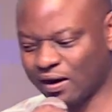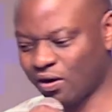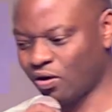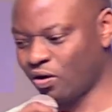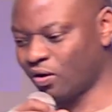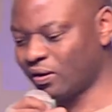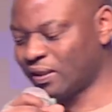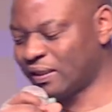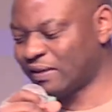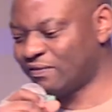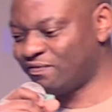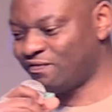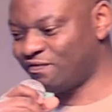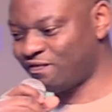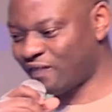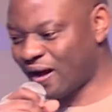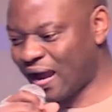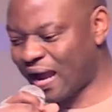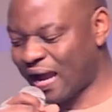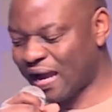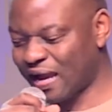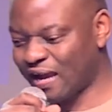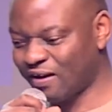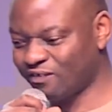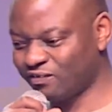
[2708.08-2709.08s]
Lord,
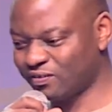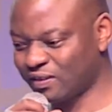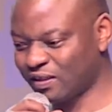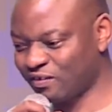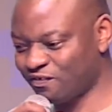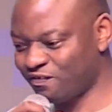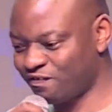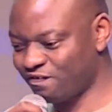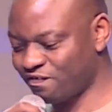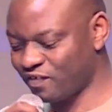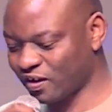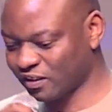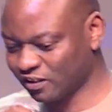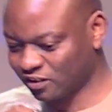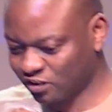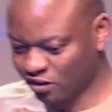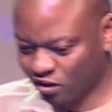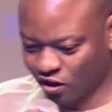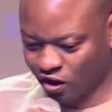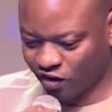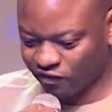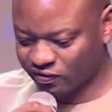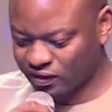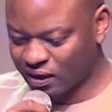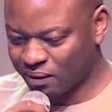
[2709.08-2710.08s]
revive the first
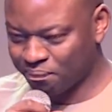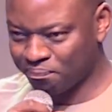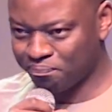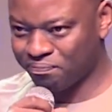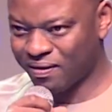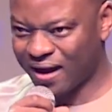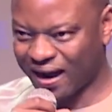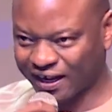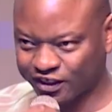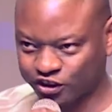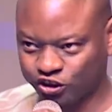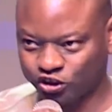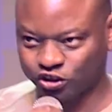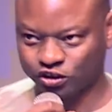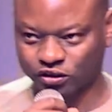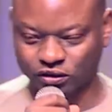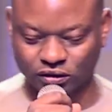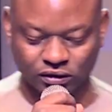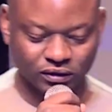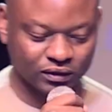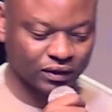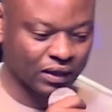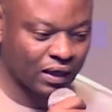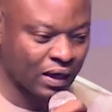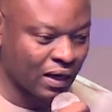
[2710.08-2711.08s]
love, the
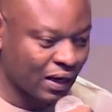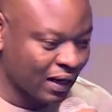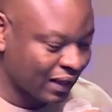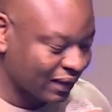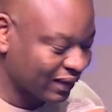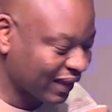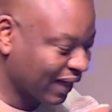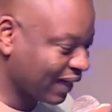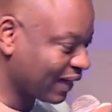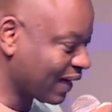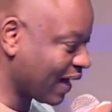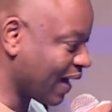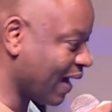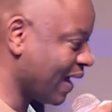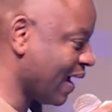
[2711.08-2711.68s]
passion that I